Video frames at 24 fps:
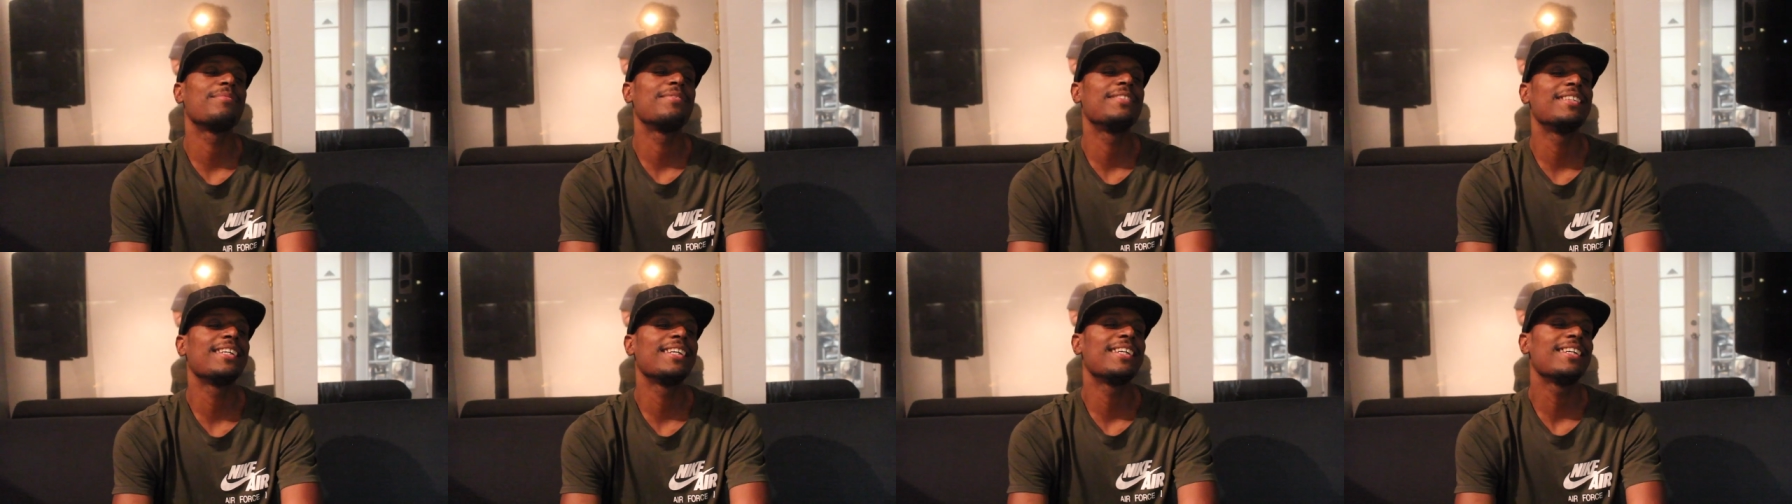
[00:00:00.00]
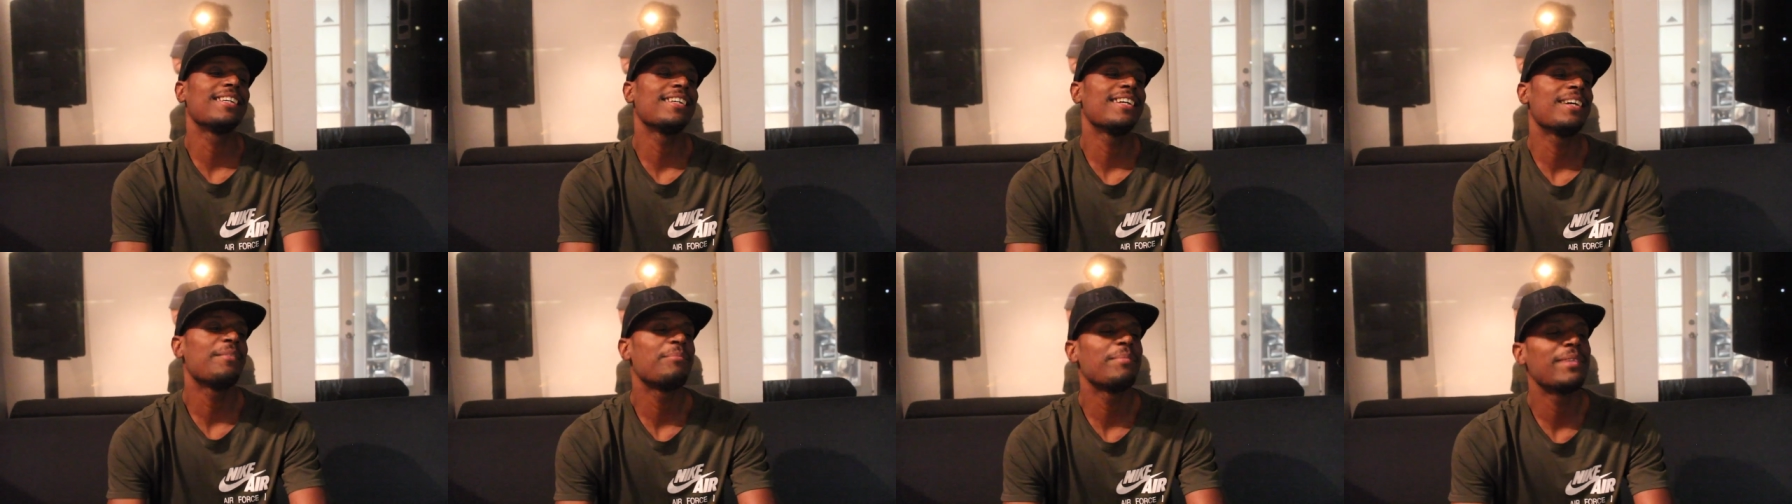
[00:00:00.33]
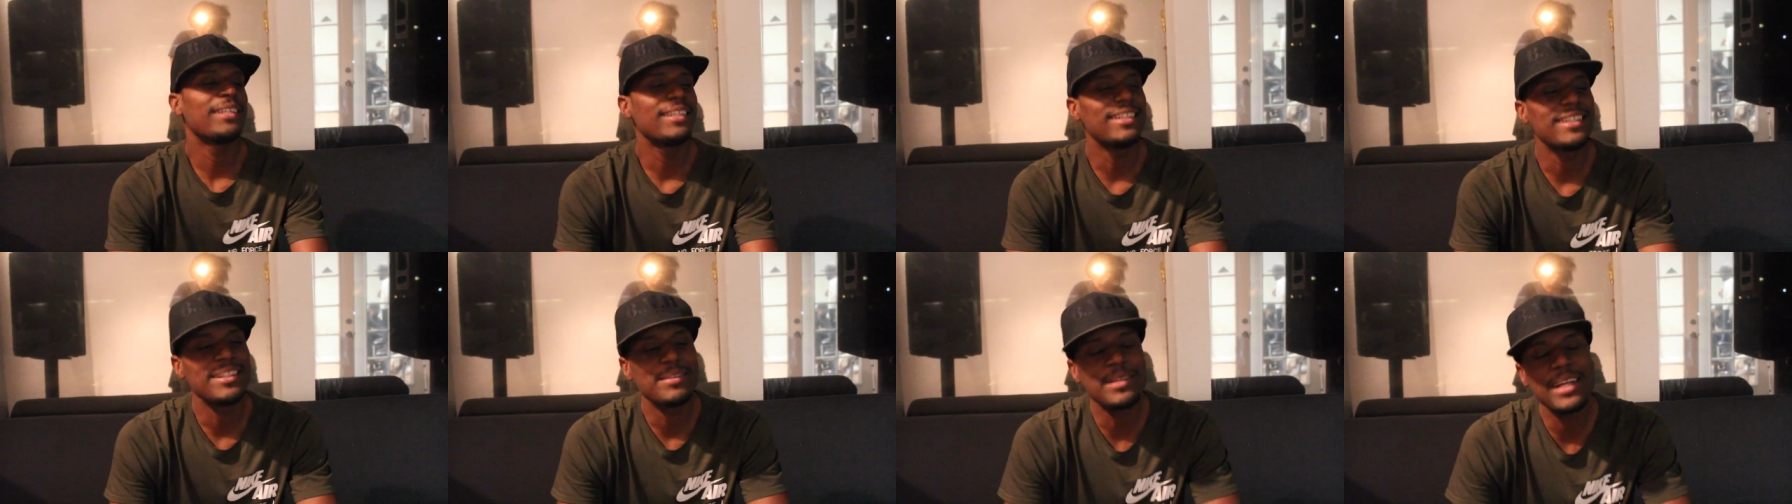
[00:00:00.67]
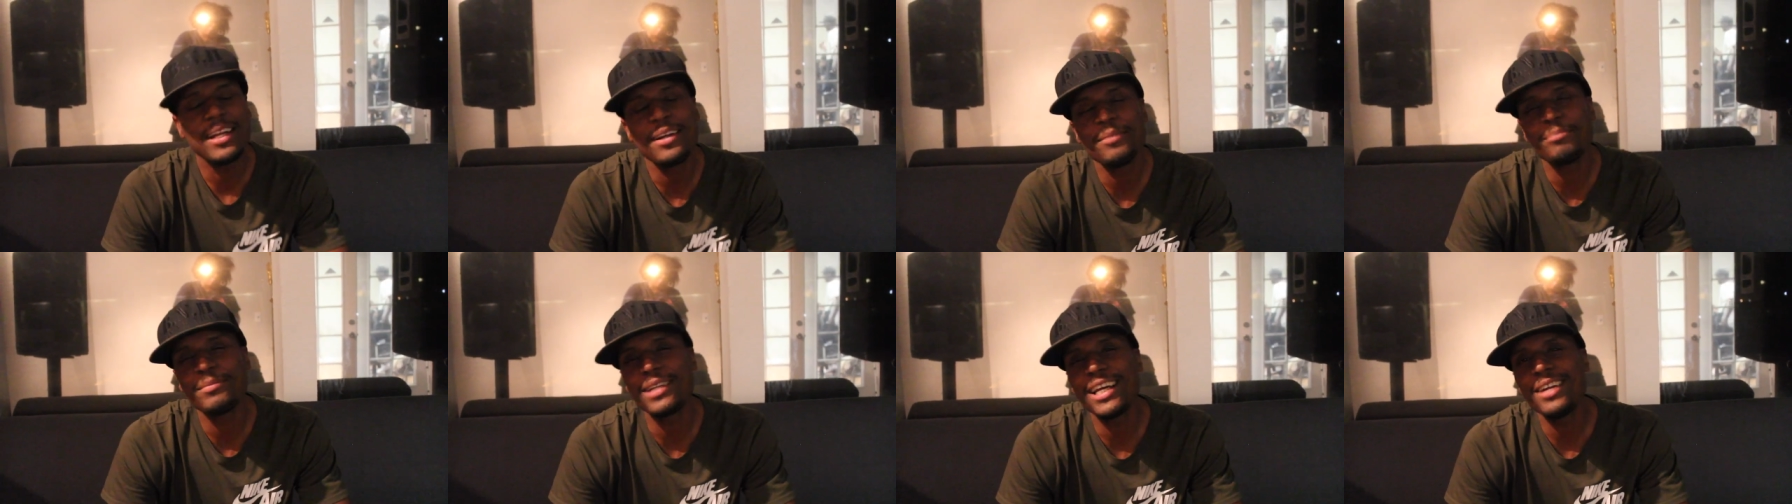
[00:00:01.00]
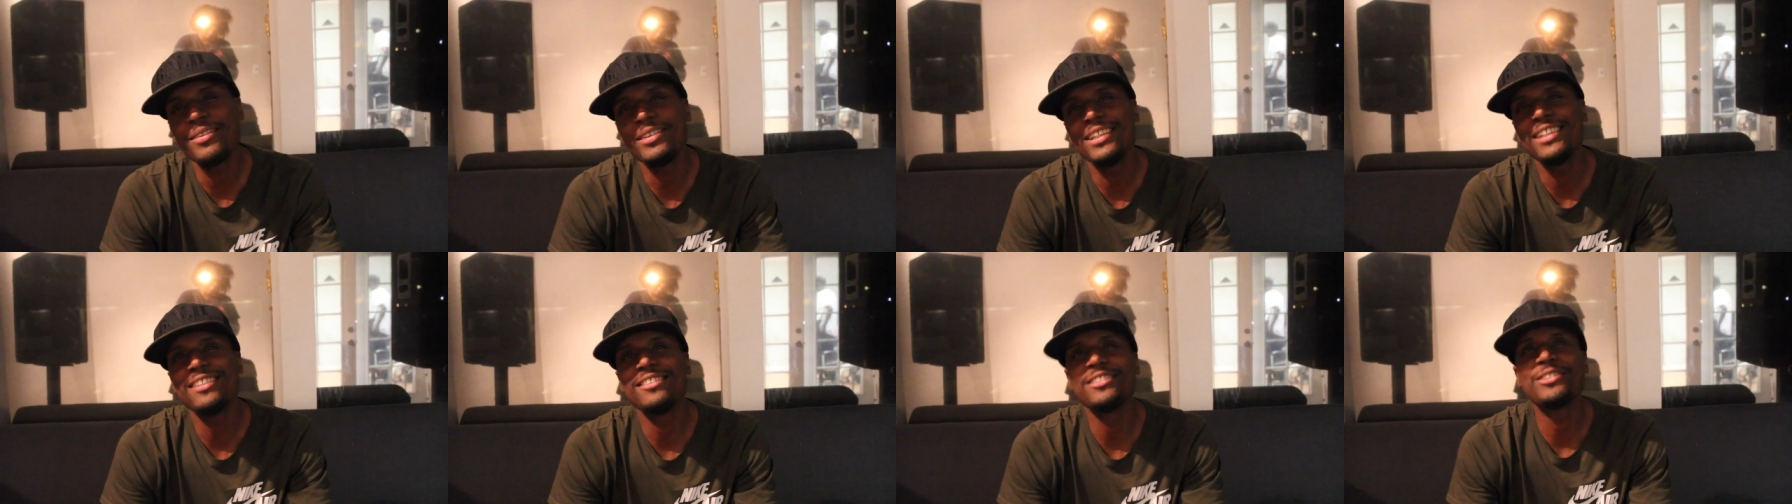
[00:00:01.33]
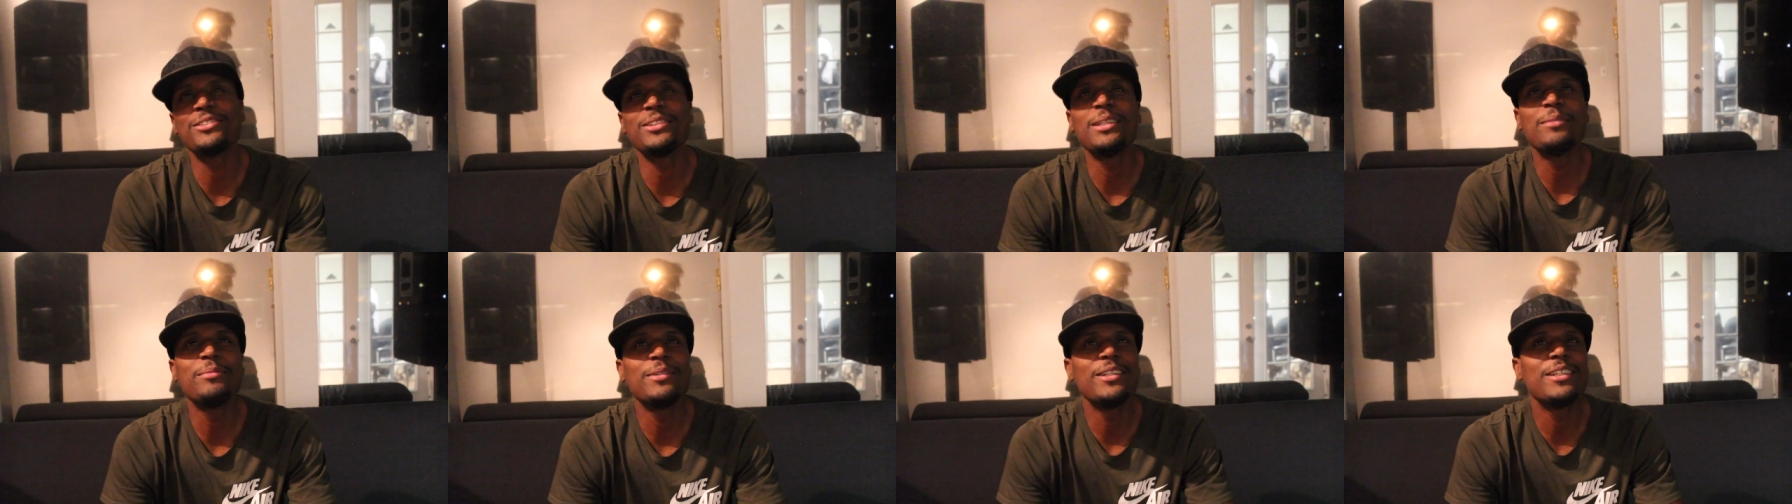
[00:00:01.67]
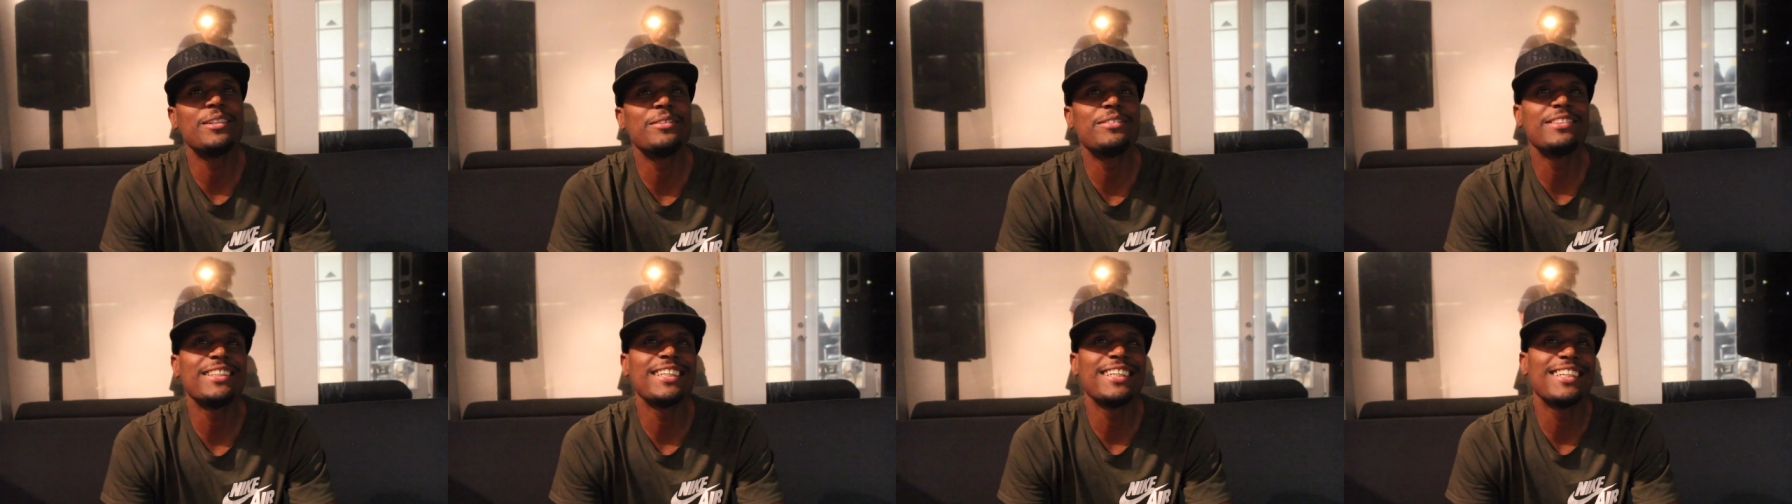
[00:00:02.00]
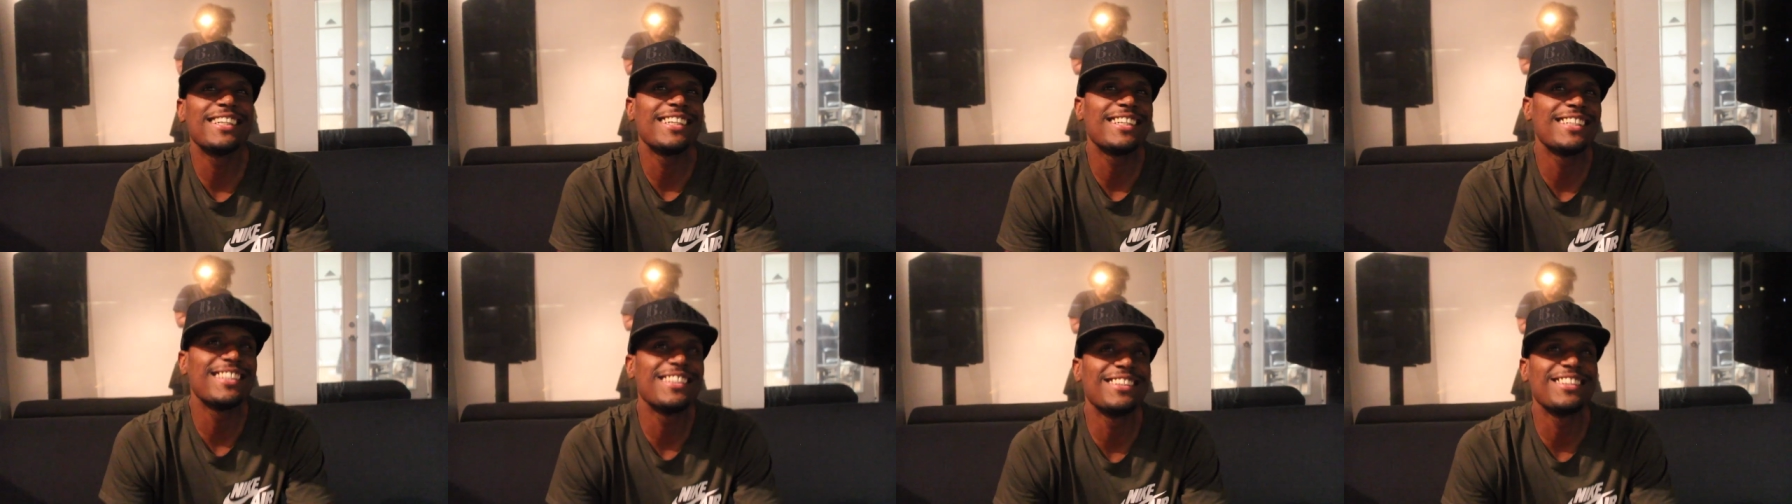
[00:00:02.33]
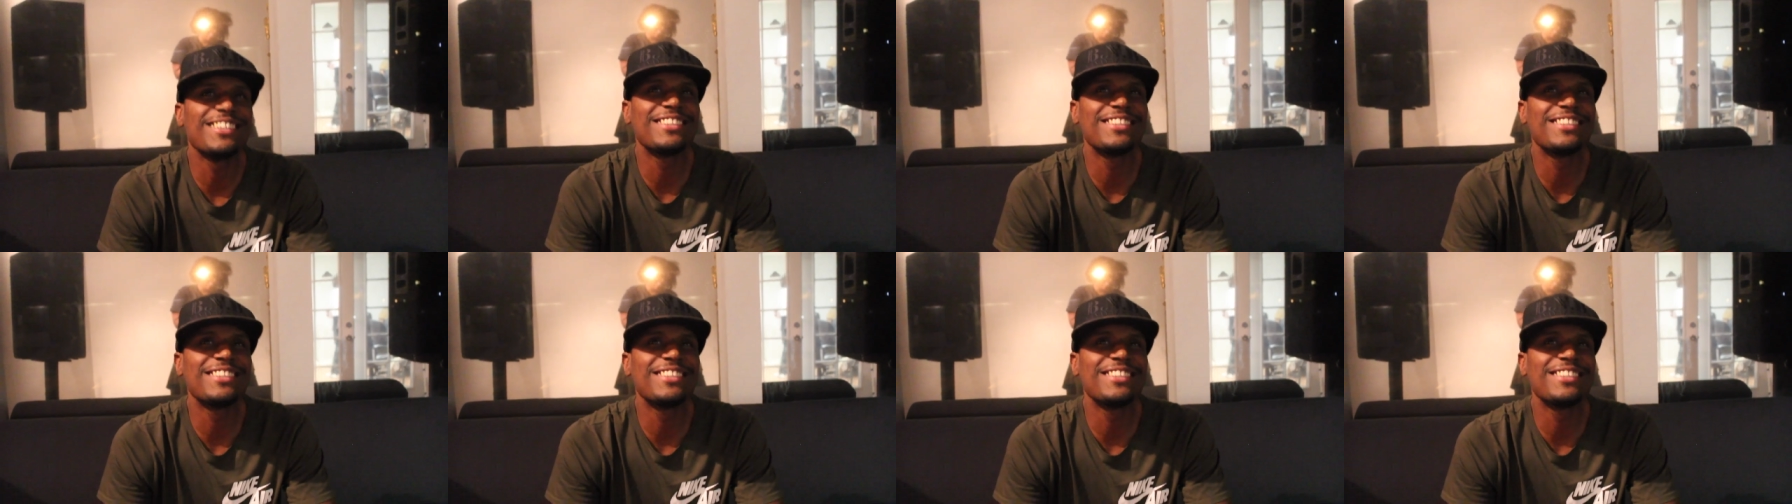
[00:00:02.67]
Yeah, I mean, I probably gonna trip off of that. Yeah. You know